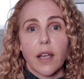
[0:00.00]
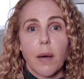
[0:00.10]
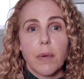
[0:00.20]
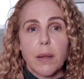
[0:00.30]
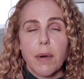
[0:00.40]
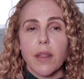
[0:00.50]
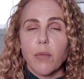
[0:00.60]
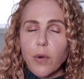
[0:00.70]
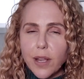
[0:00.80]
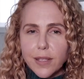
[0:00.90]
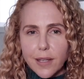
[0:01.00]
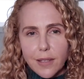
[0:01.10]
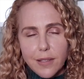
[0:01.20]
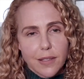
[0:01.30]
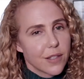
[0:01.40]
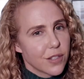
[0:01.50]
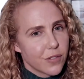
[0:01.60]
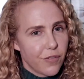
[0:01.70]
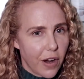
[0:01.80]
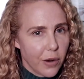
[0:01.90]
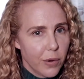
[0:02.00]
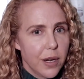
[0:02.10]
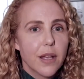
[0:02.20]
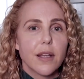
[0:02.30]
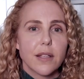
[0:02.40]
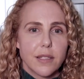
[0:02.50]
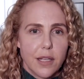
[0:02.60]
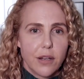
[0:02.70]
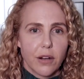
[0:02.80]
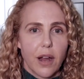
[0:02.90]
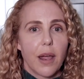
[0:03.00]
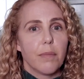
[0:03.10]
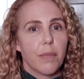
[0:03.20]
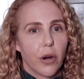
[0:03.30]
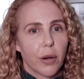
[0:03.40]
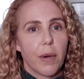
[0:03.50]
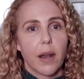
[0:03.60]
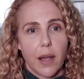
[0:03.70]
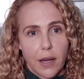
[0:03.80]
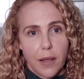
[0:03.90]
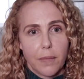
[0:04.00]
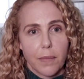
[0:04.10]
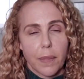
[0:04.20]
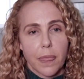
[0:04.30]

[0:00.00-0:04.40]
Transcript: accompanied by the woody scents such as firewood, cedar, and bergamot honey.